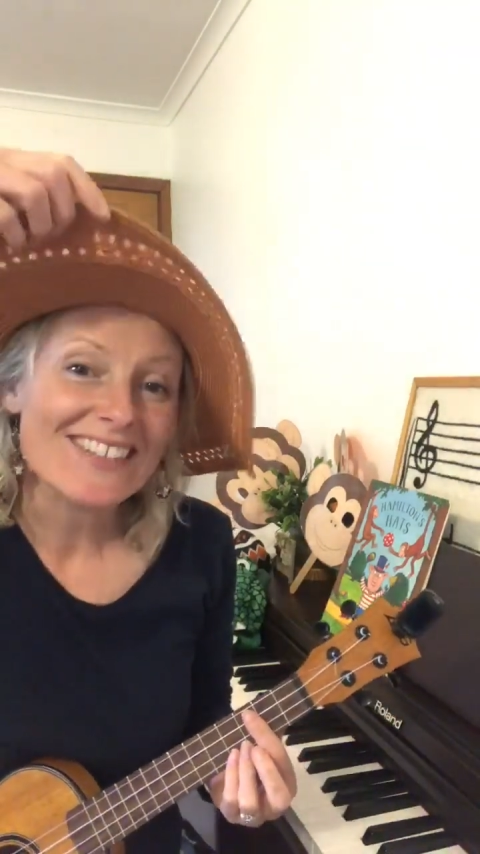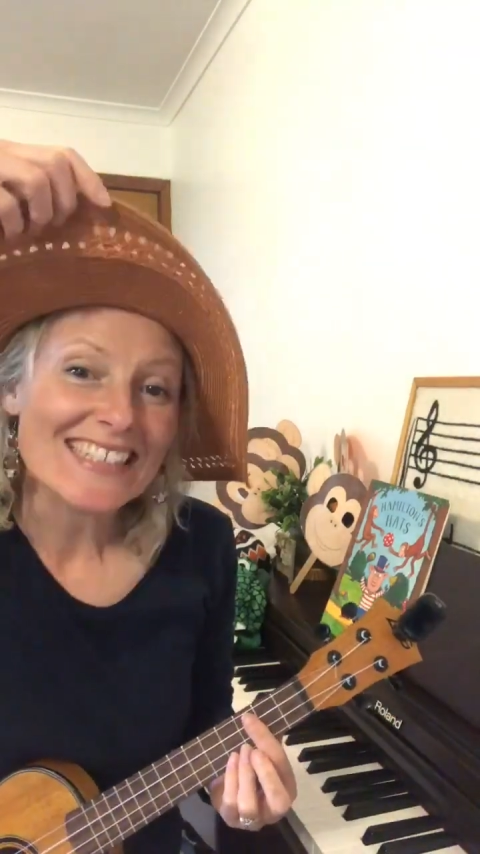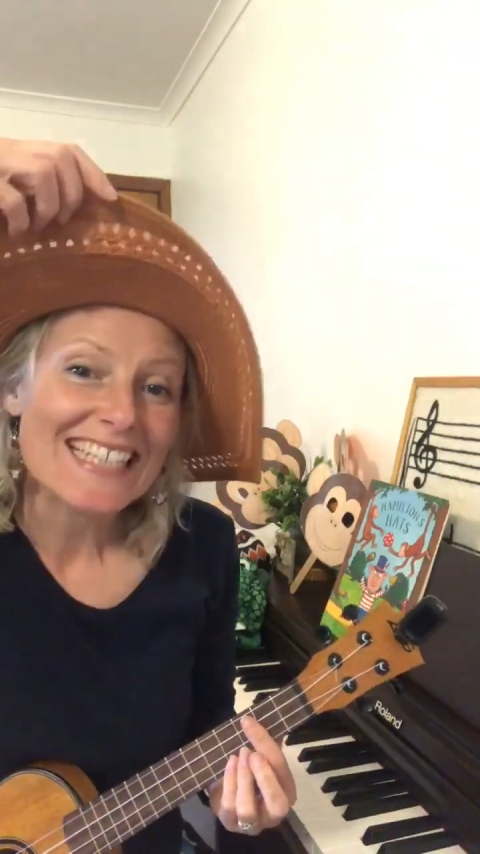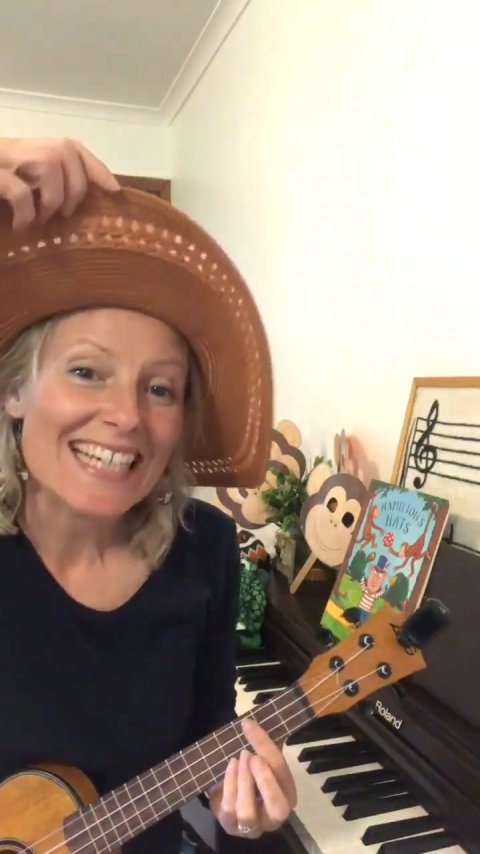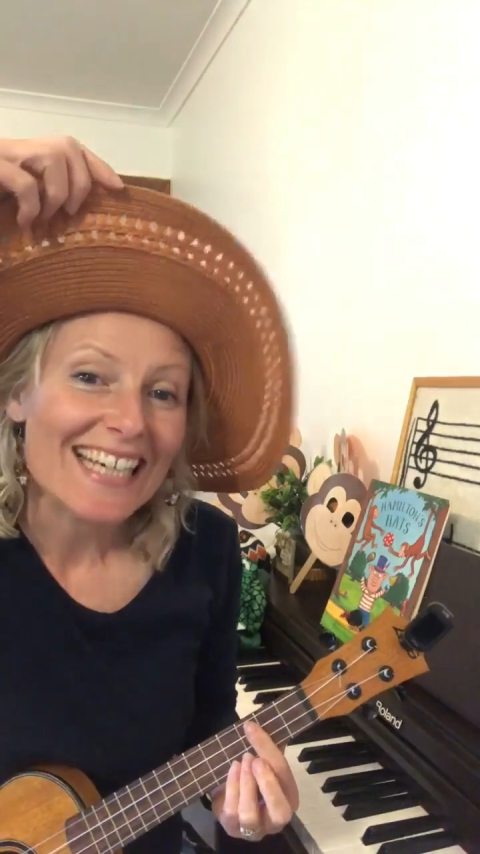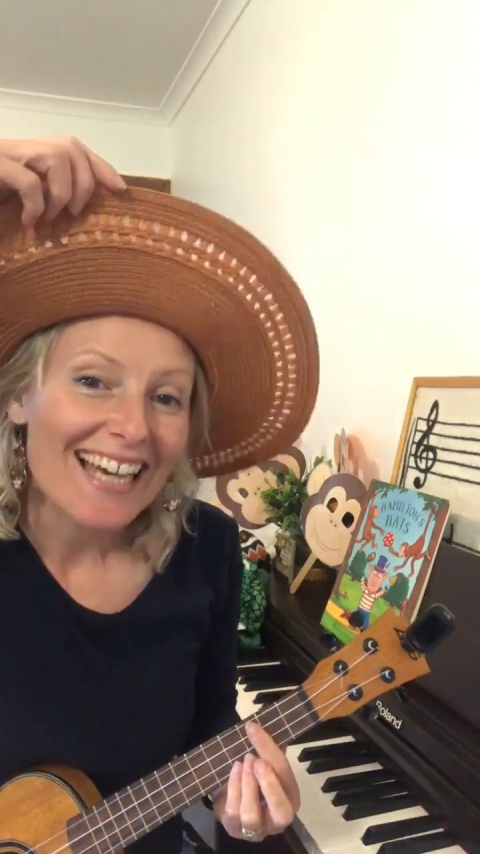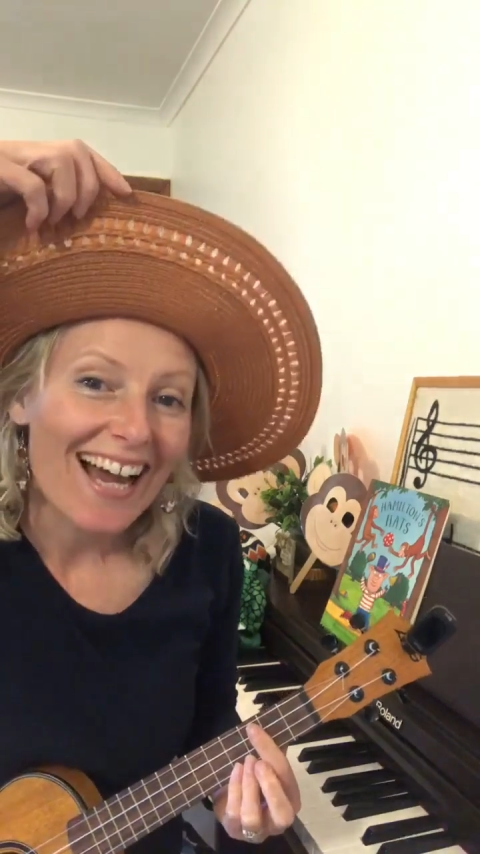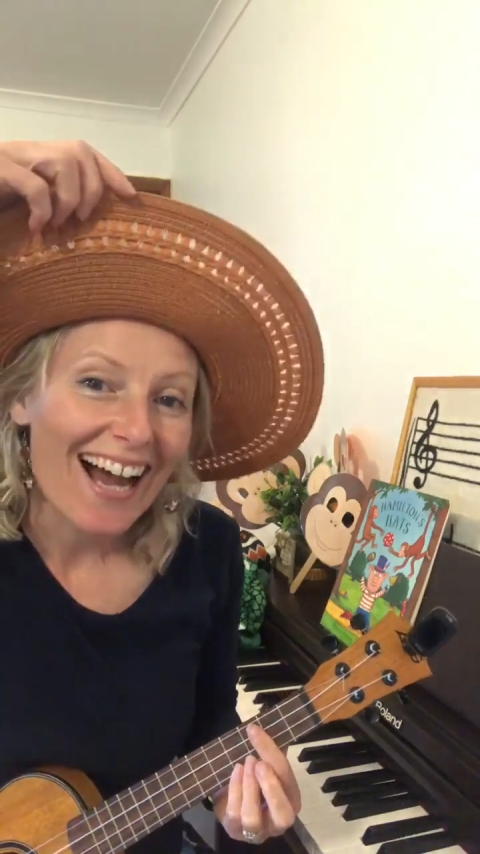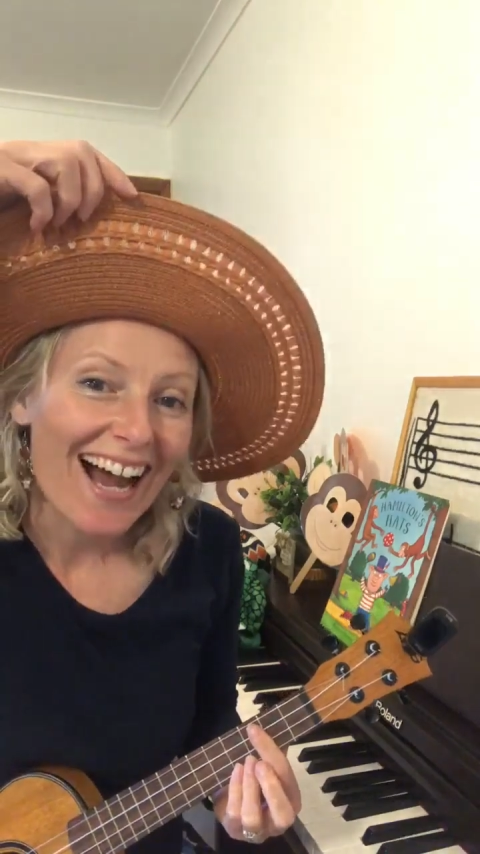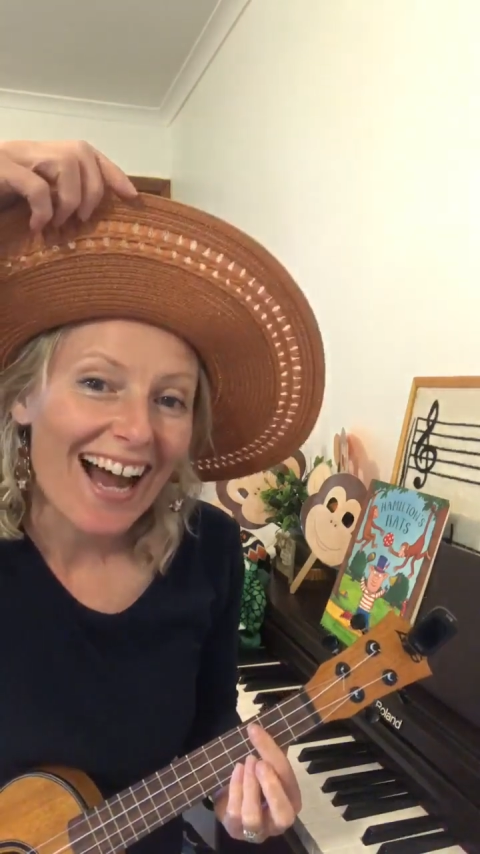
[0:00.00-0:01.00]
Christy,
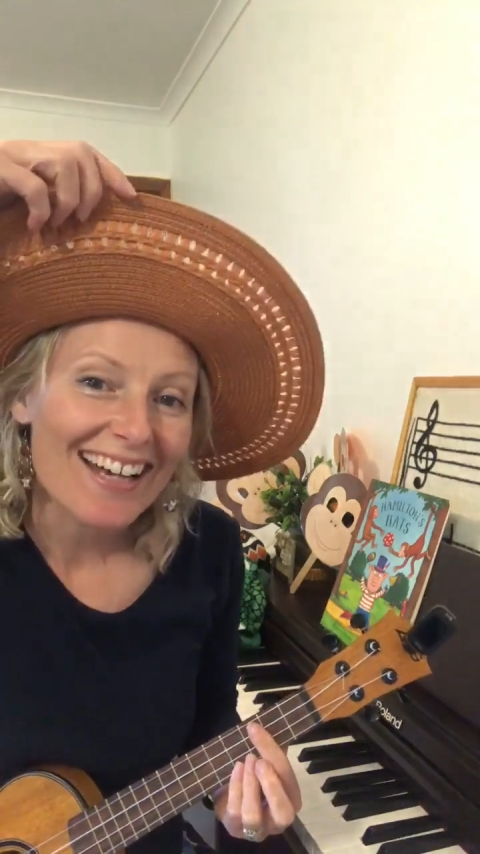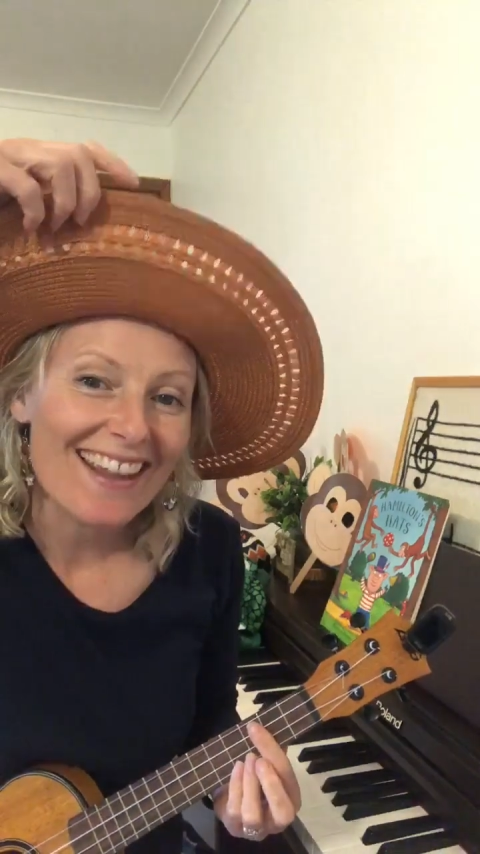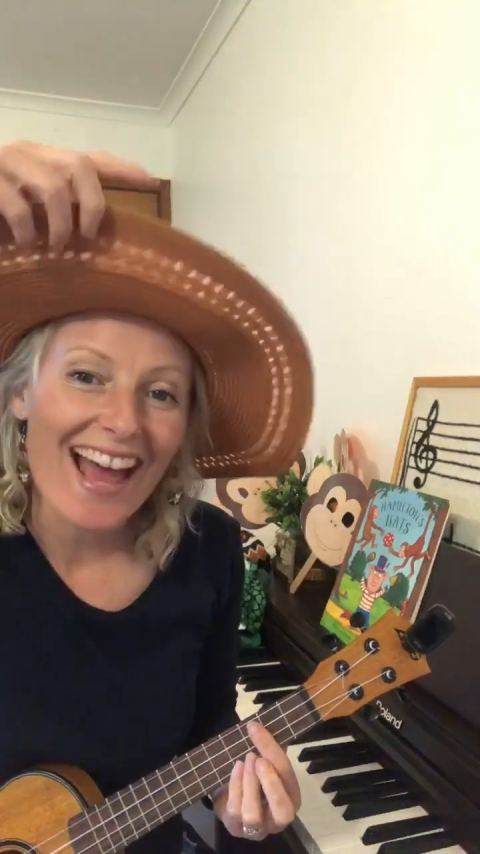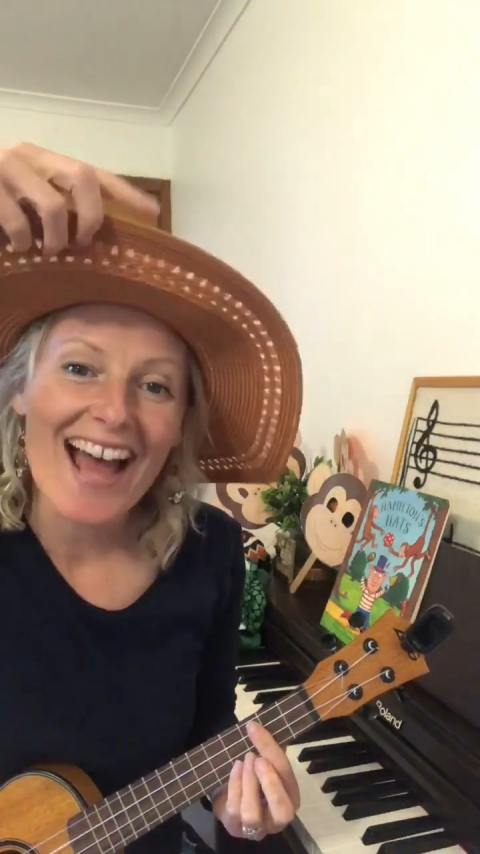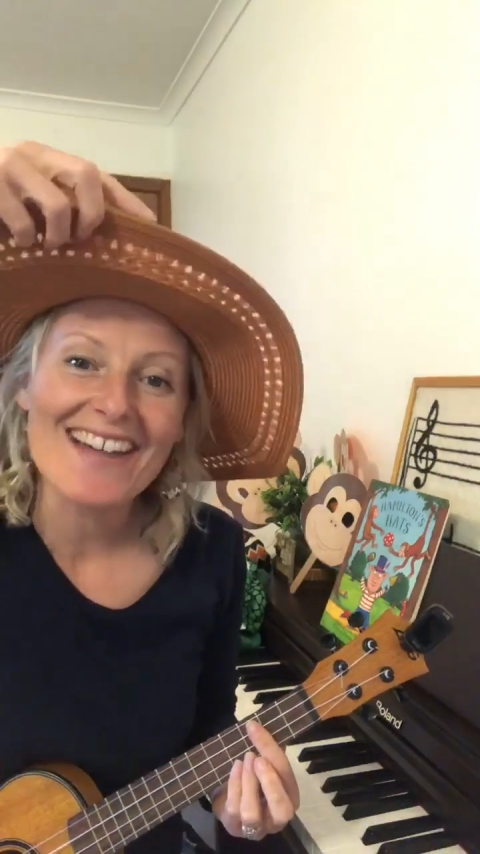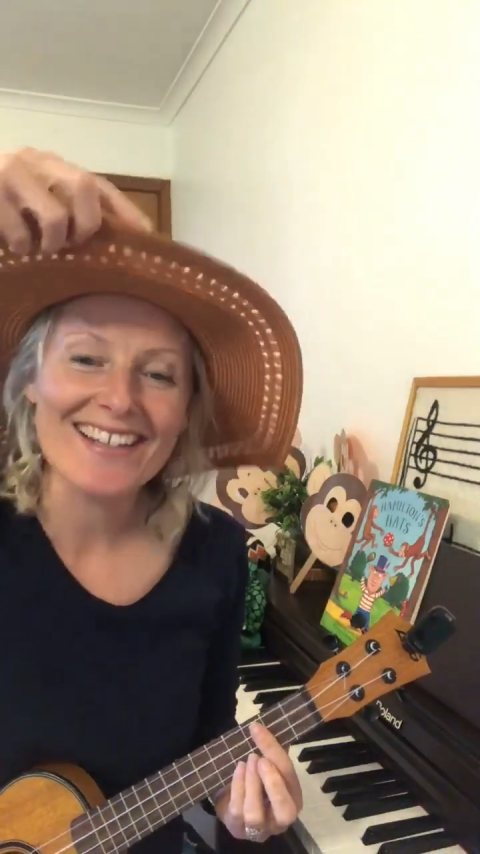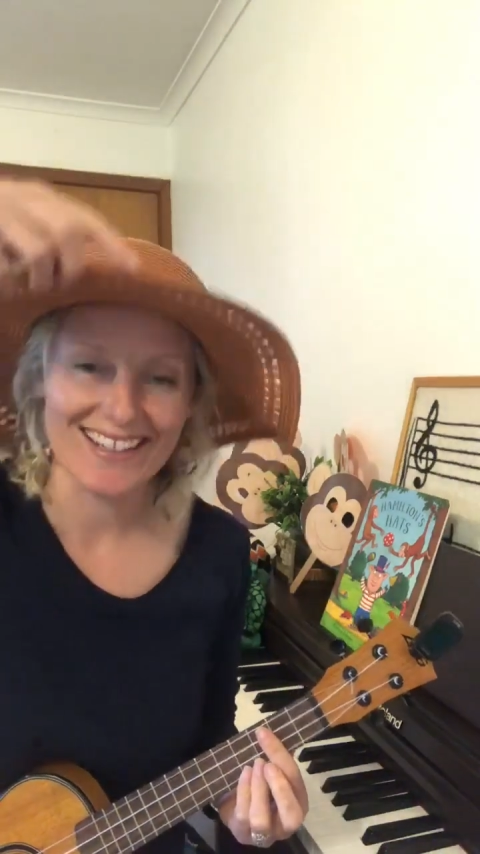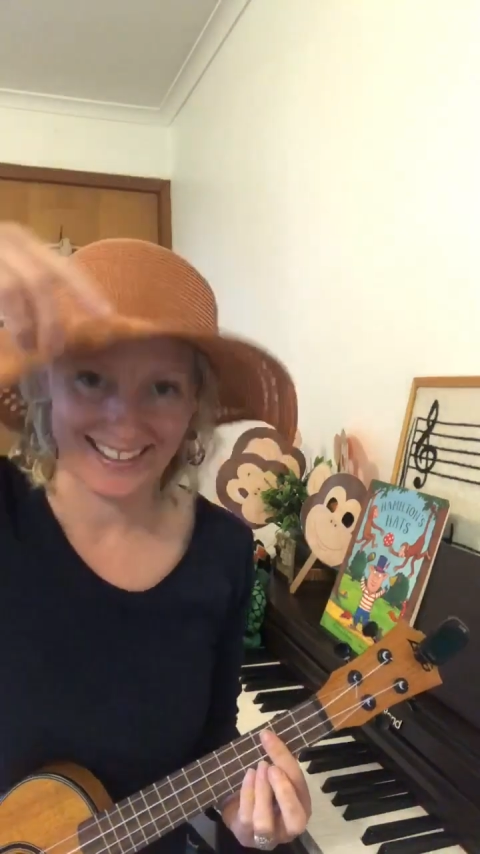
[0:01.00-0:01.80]
under the hat.